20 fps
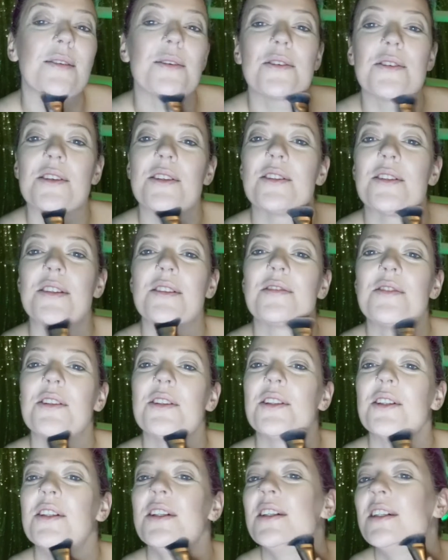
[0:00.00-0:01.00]
saw Joseph
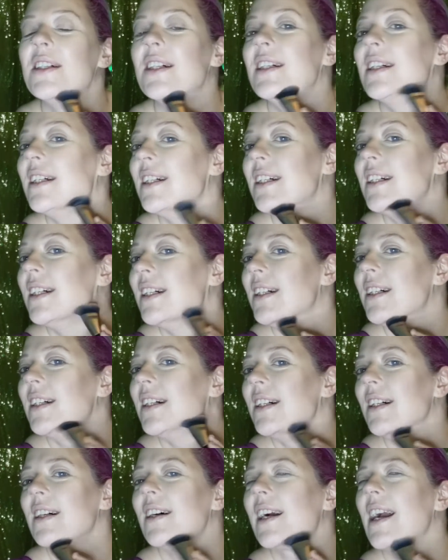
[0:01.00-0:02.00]
do,
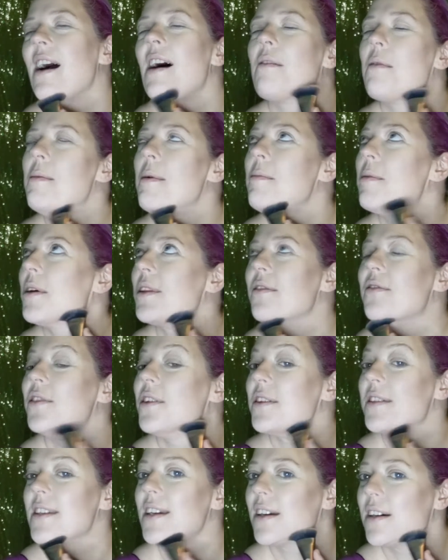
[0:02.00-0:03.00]
I can't remember what the
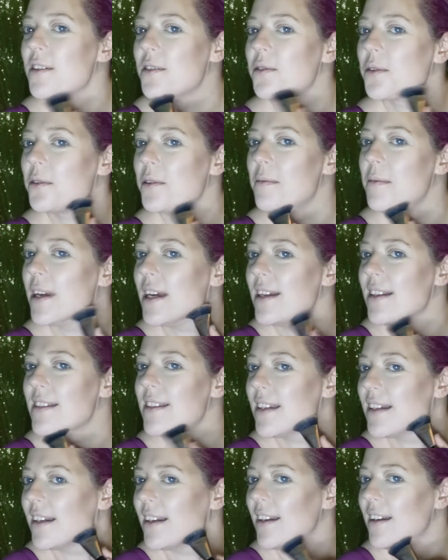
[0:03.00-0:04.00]
first thing I saw him
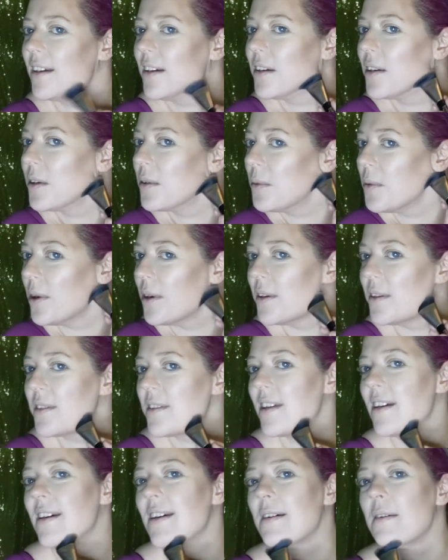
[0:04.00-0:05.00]
dance in
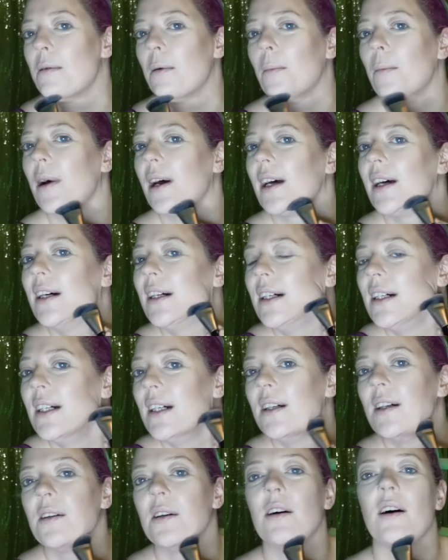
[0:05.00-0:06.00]
was, but
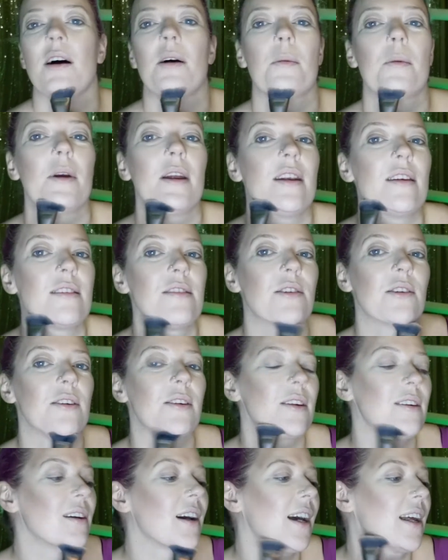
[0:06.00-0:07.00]
I
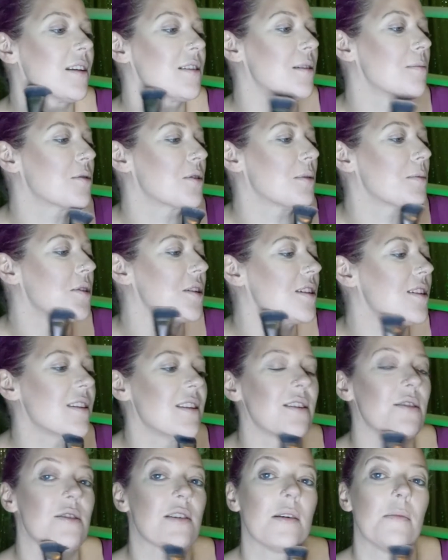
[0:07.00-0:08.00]
had a subscription to
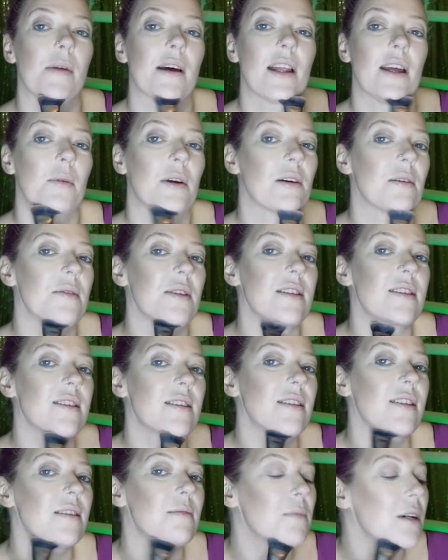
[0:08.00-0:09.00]
the Australian Ballet when I
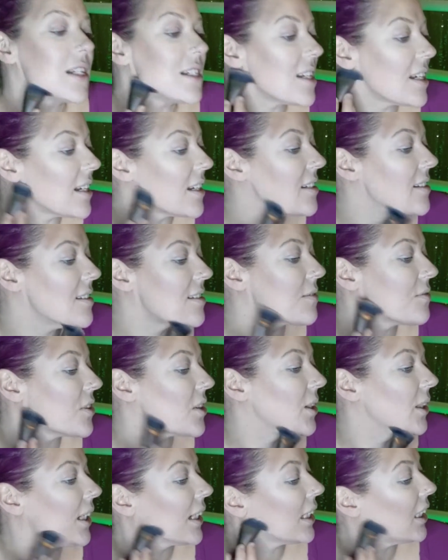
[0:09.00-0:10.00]
was in my teens.
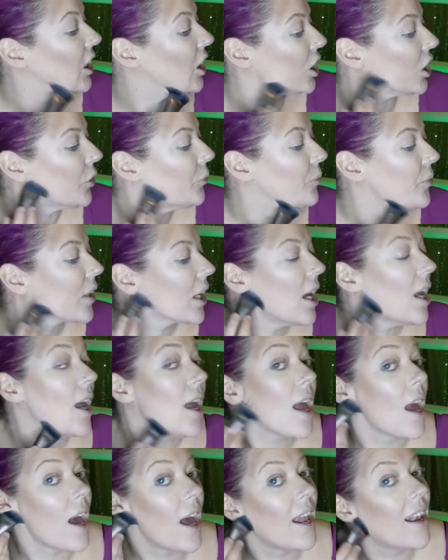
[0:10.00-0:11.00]
Very lucky girl.
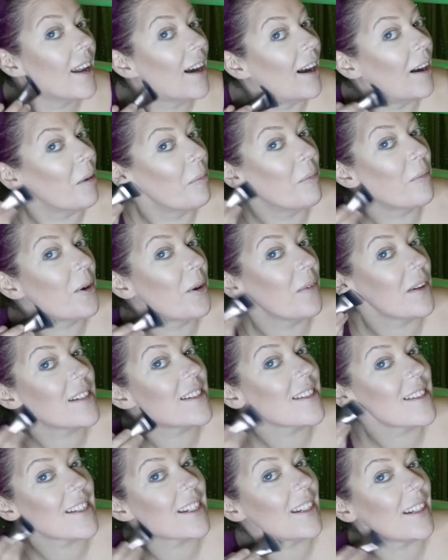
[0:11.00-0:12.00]
And we went
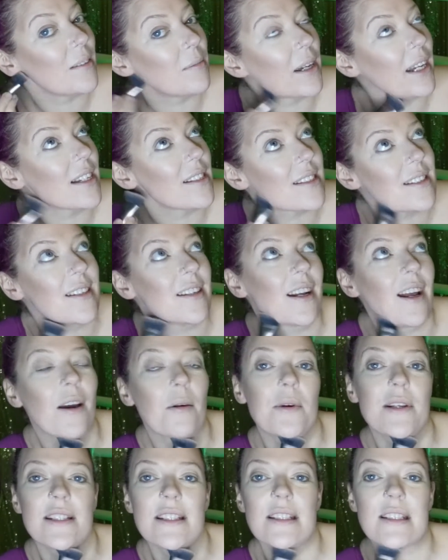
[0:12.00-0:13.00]
to see, my cousin and
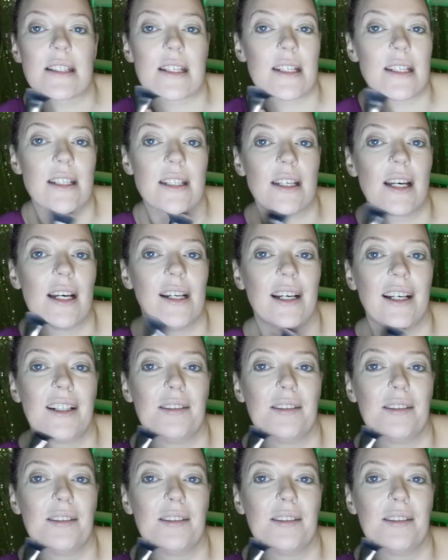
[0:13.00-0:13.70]
I went to see